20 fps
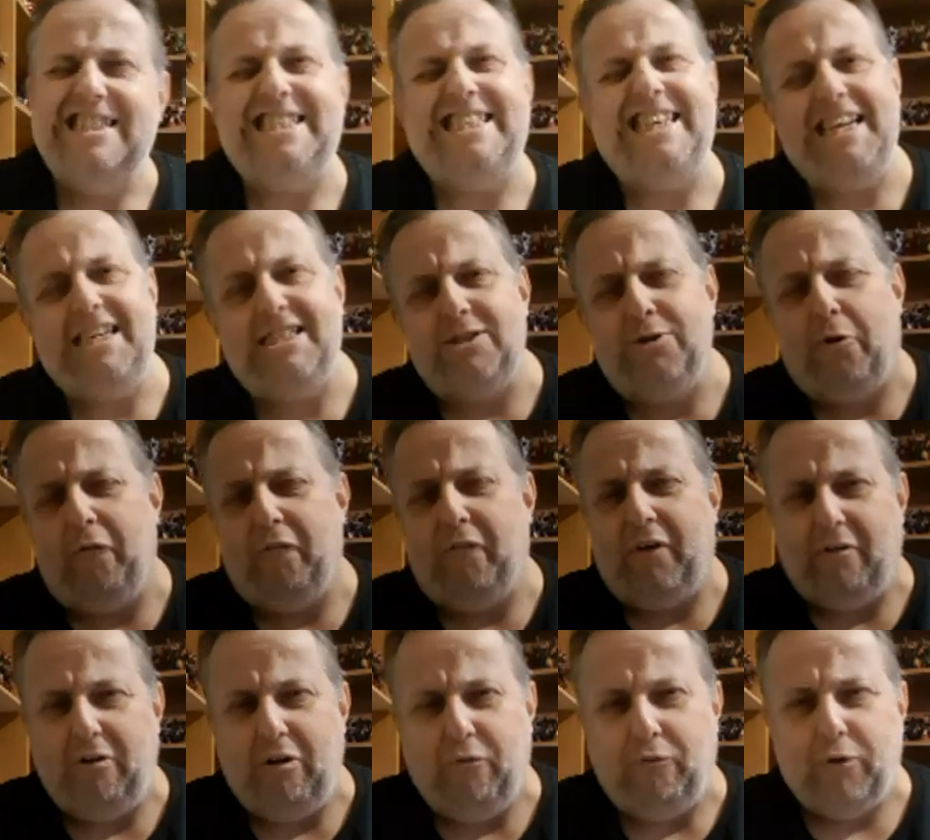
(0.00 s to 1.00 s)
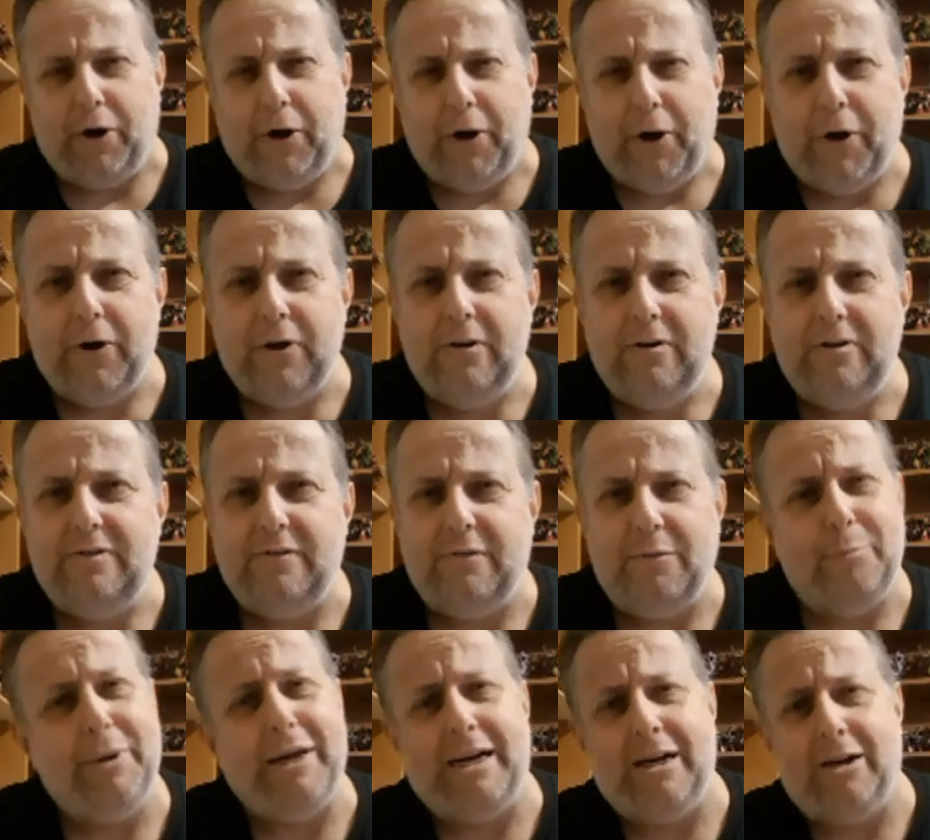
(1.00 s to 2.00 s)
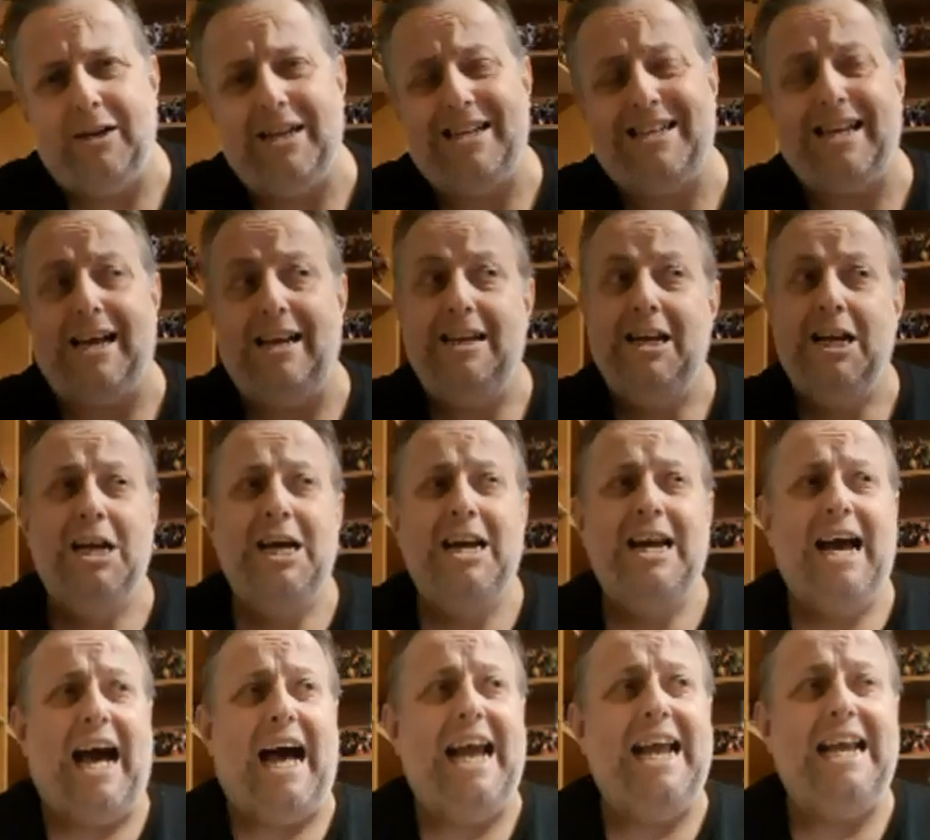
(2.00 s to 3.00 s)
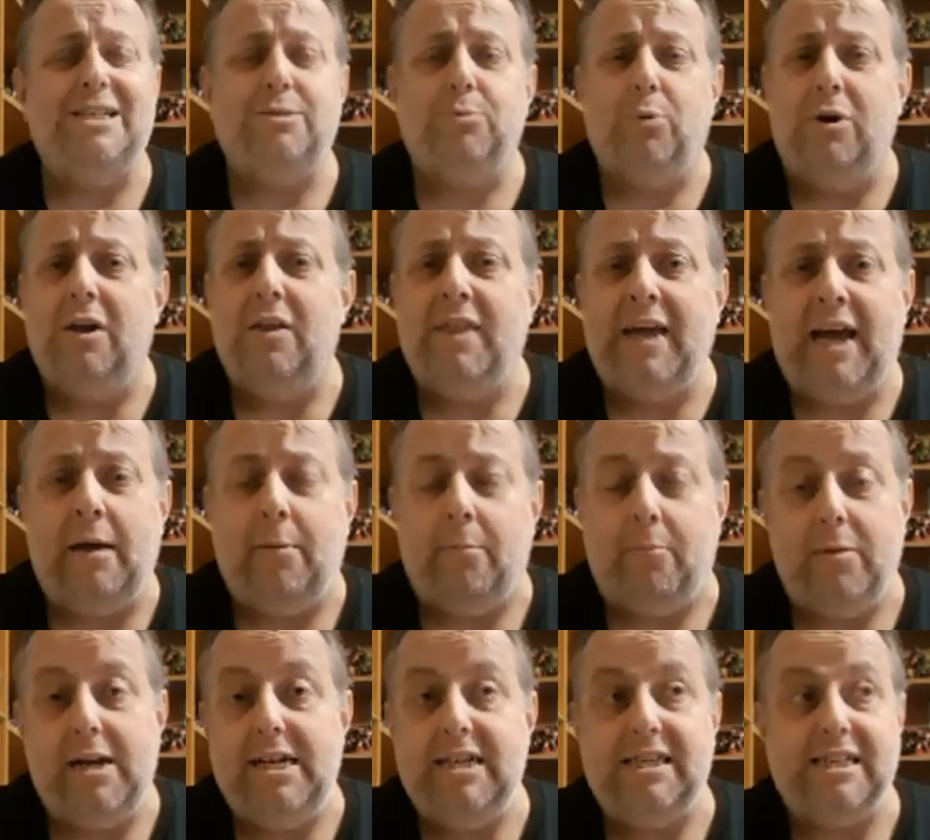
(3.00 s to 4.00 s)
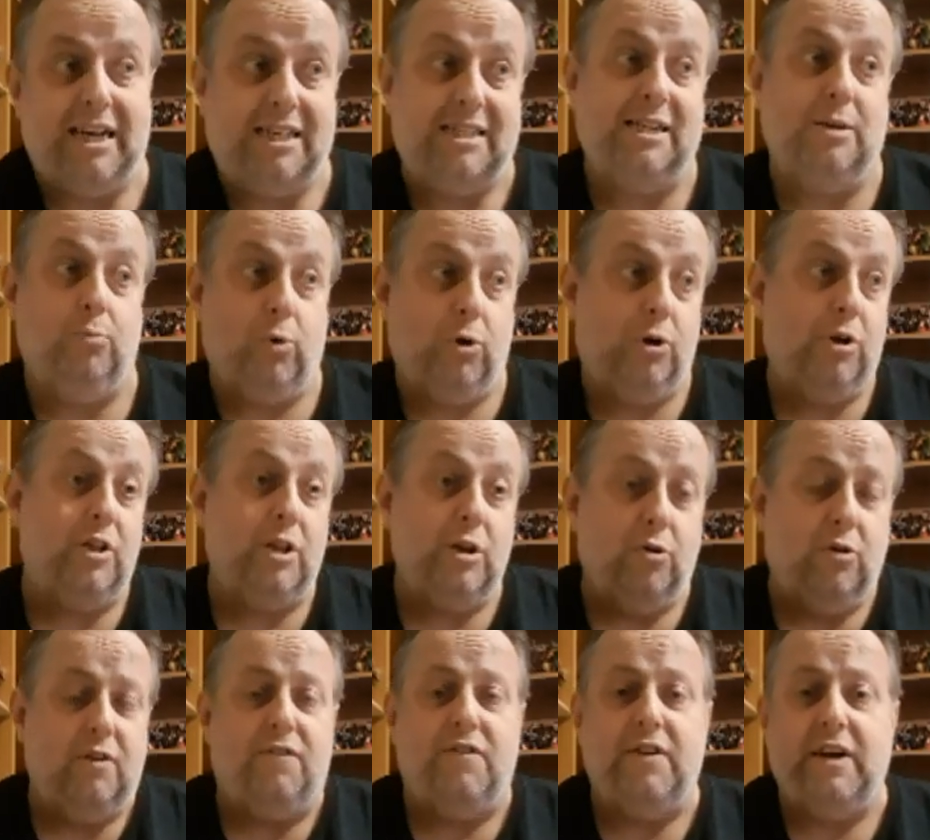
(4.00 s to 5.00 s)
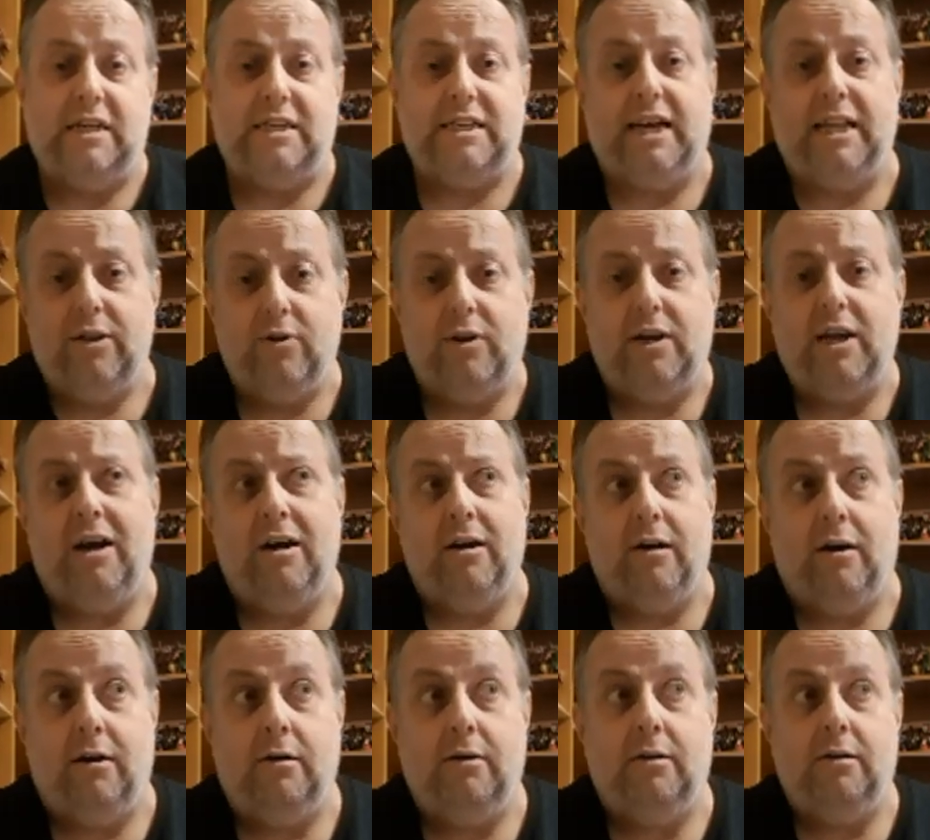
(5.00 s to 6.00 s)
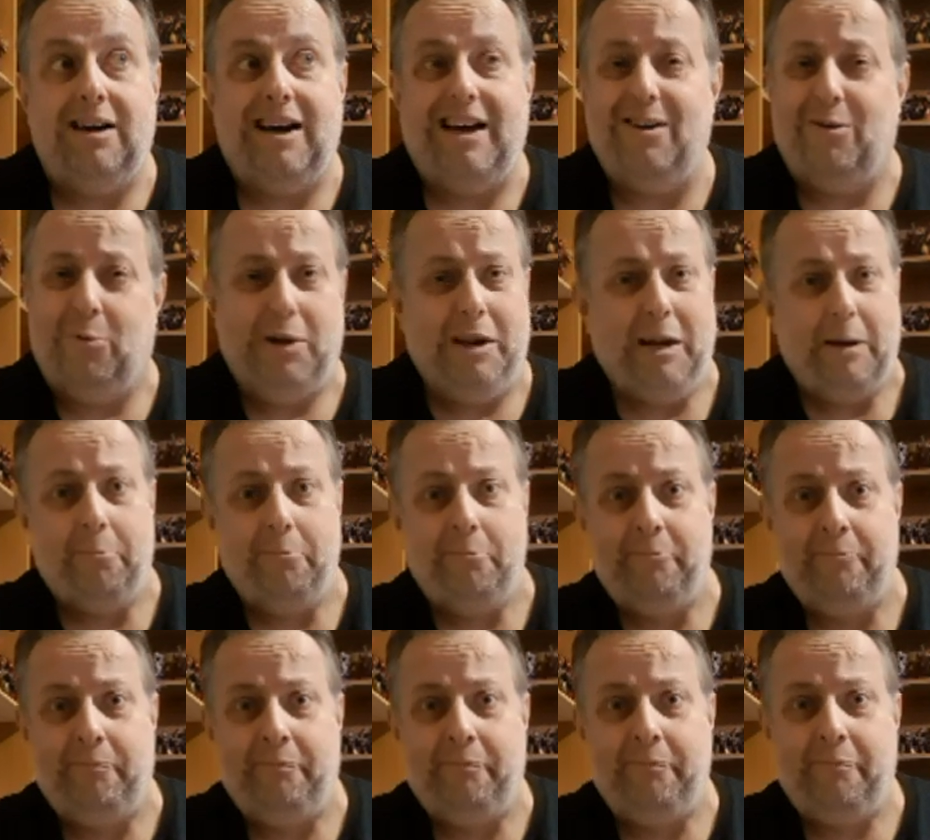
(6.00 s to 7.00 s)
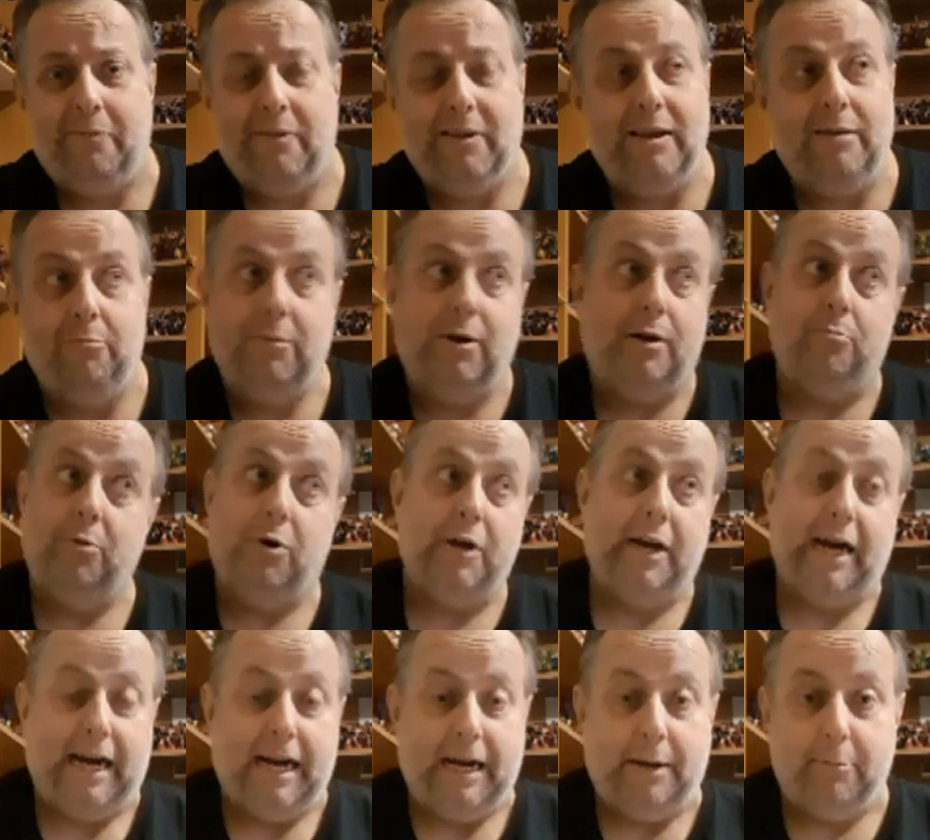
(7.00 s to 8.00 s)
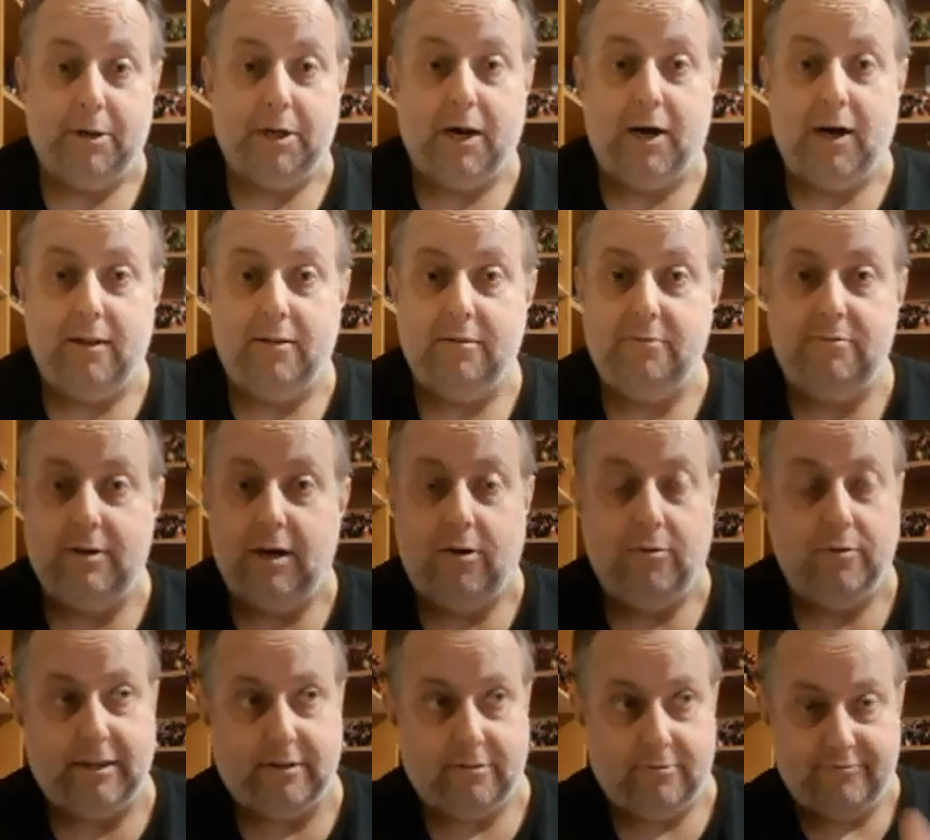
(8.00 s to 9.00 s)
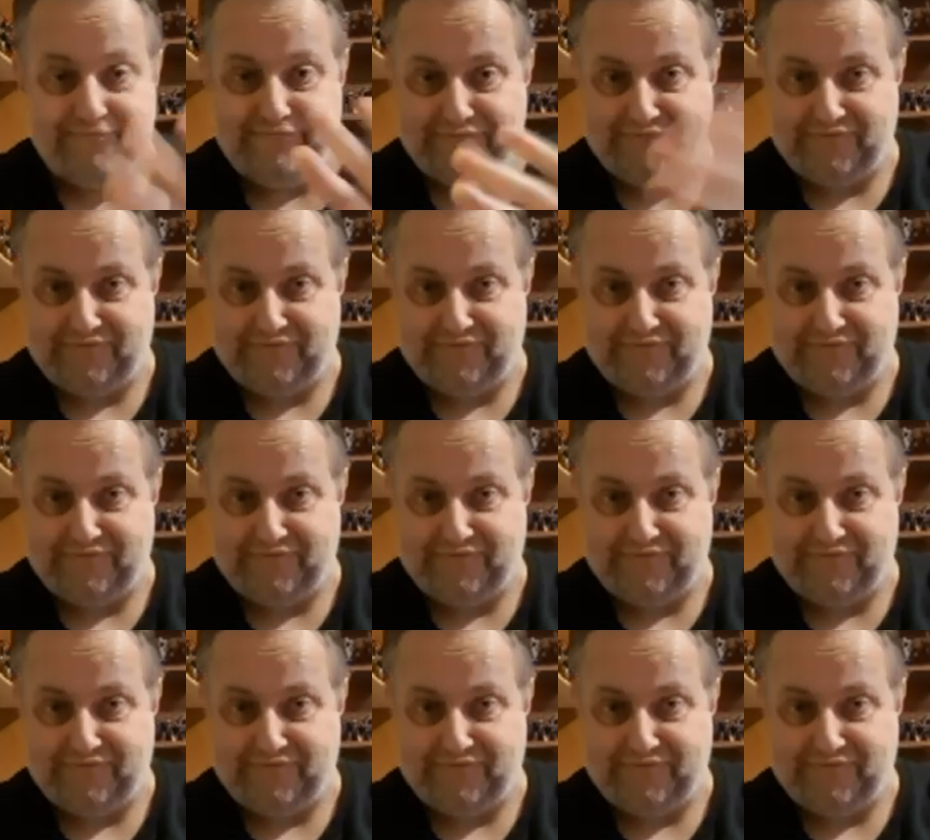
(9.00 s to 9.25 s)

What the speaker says: He's not very rare, if I'm being honest. He's one of them. He's actually one of the only figures I look at and go, I don't want him. I'm not getting him at all. No, he can.